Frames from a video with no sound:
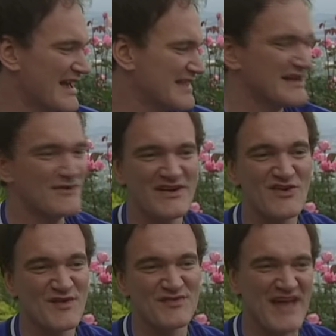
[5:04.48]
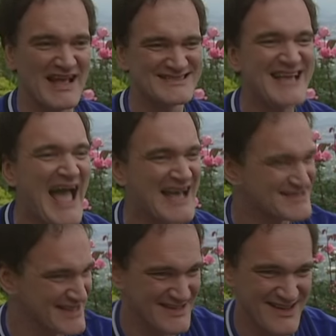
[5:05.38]
And then it went over
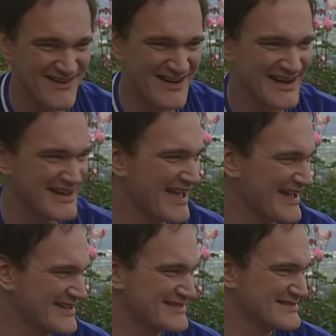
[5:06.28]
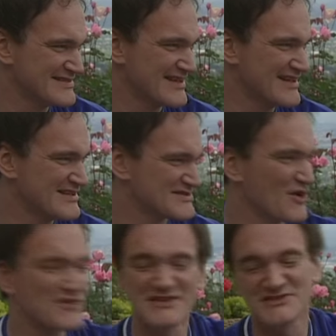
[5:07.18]
fantastic, all right? And so
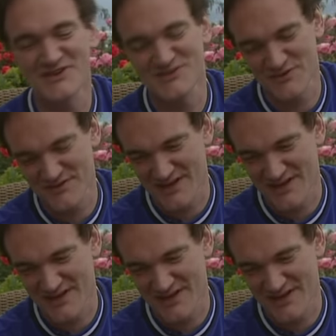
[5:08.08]
all those other screens were